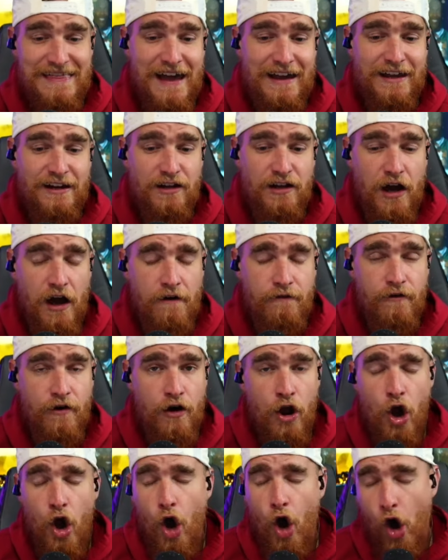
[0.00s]
that can
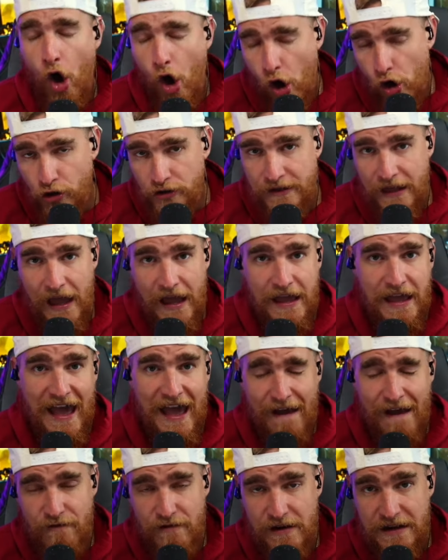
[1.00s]
cover all day,
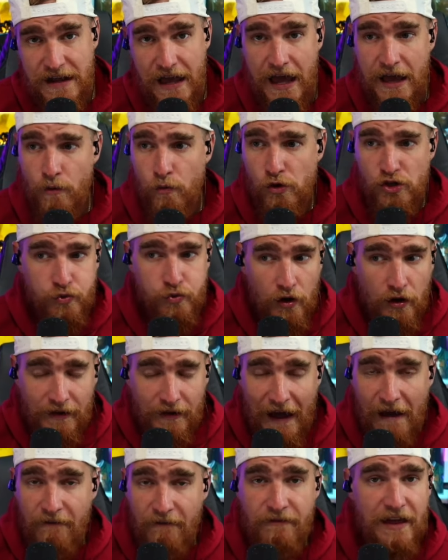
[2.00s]
every day, which will
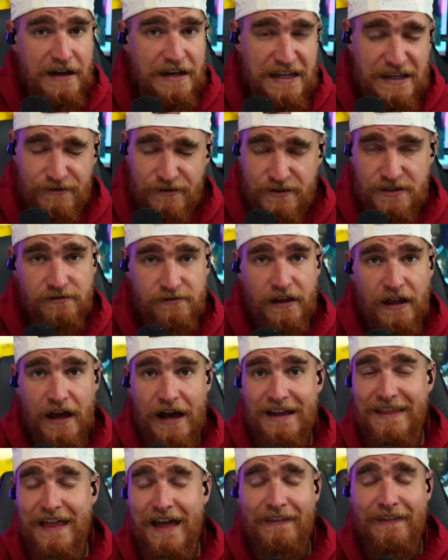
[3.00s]
allow for that defensive
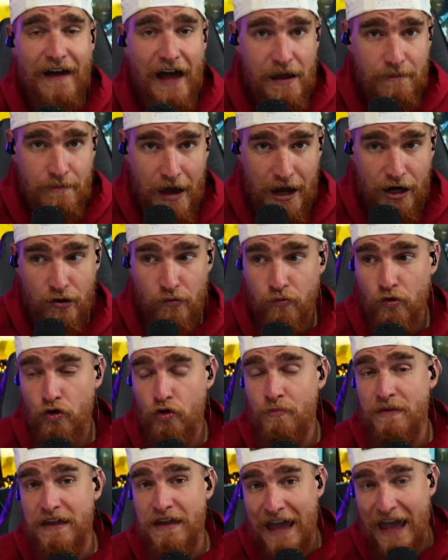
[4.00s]
line, that linebacker
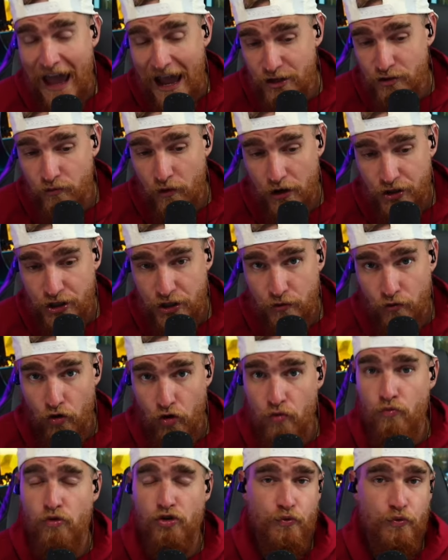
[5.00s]
room, the edge rushing
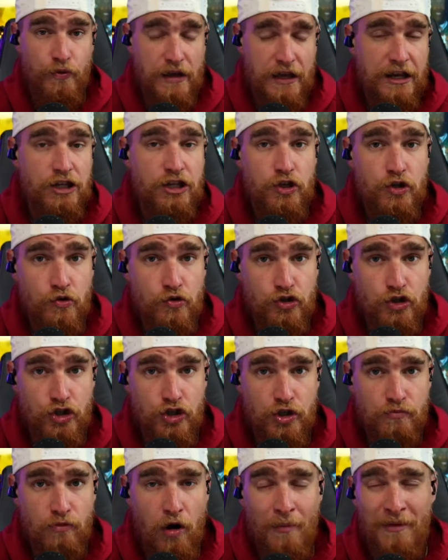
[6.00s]
room, which we'll get into in
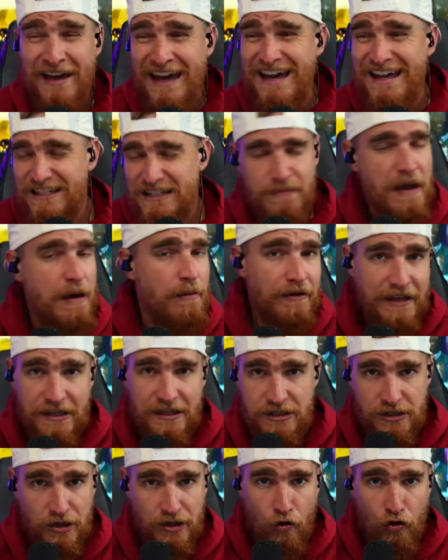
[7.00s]
just a moment, to be able to
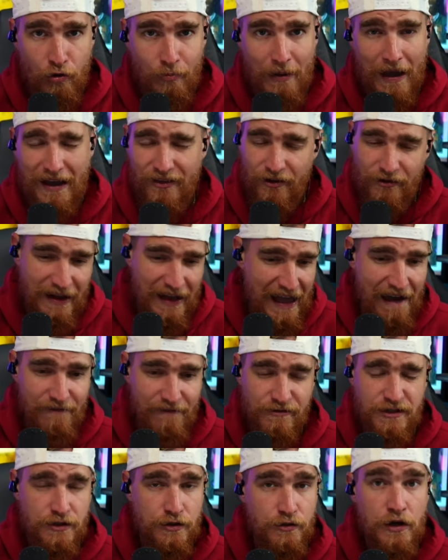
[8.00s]
get to the quarterback. They're not
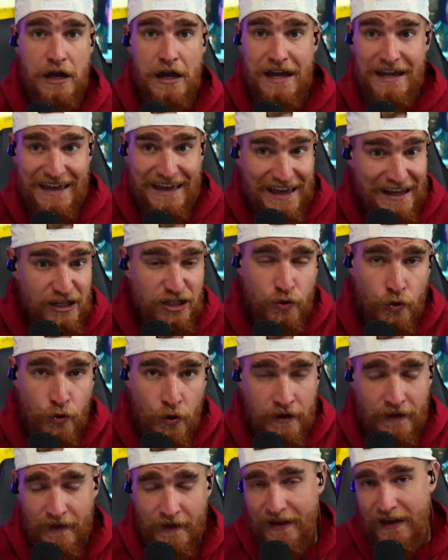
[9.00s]
having to get as
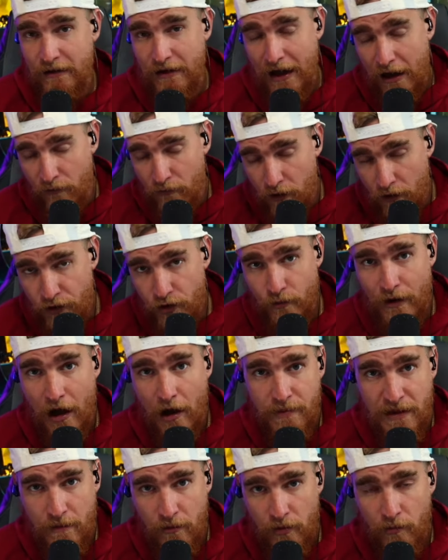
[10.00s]
quickly. They can kind of run their
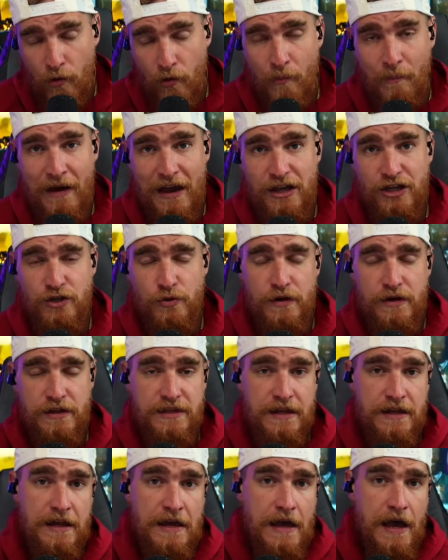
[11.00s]
route, be a little more patient
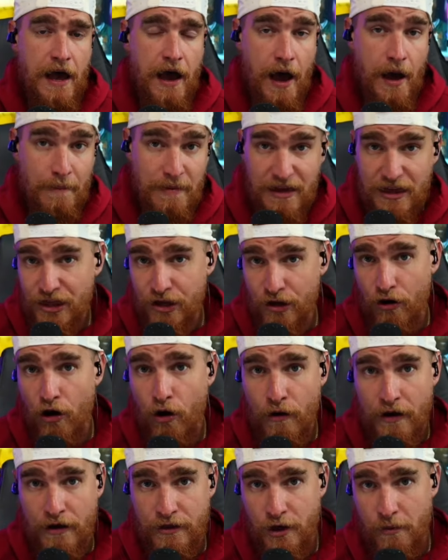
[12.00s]
with it, be
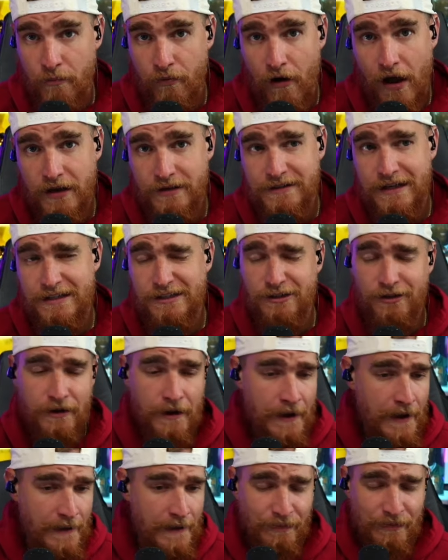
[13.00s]
thorough in their process.
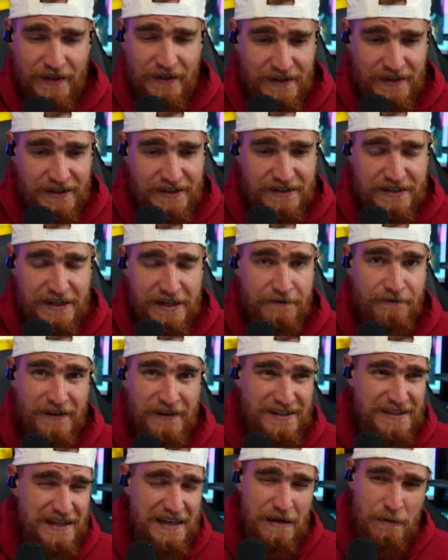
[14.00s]
Look, this
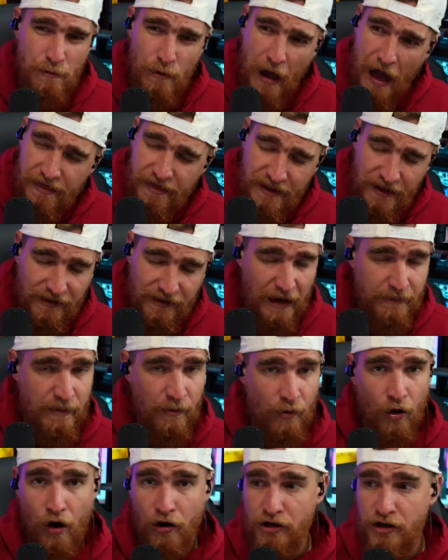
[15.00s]
defense, I think a lot of
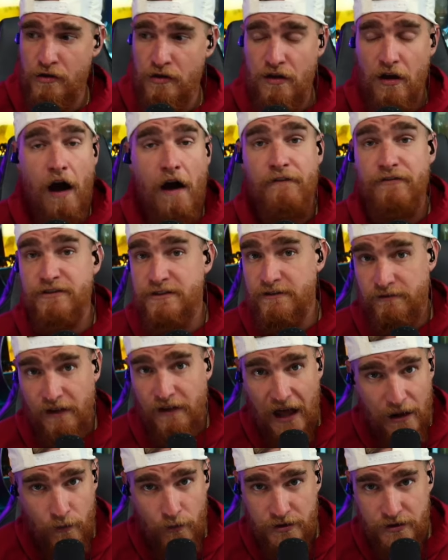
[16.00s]
people argue the offensive
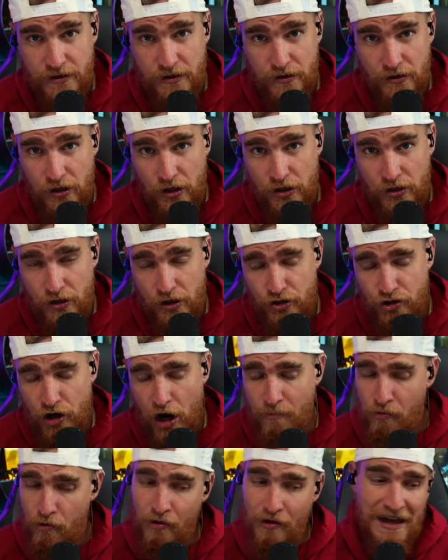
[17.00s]
line was the
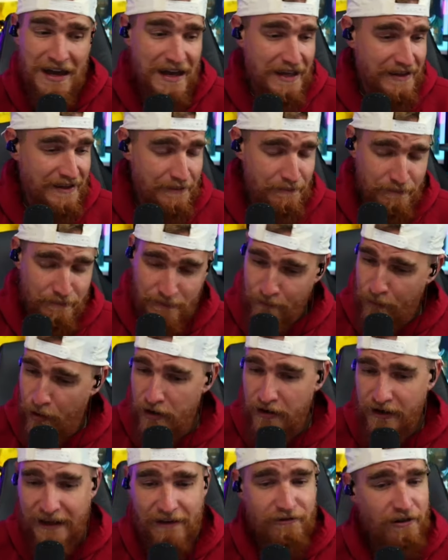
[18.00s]
trouble.
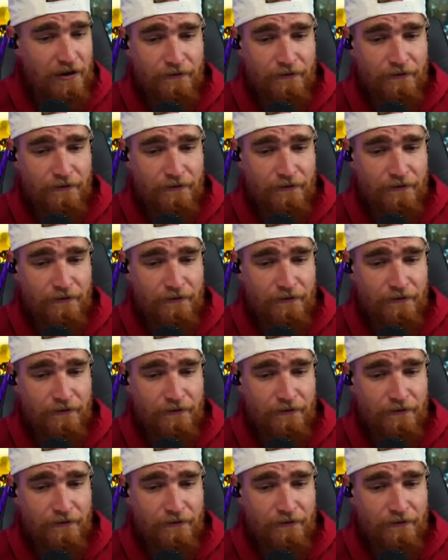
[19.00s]
Giving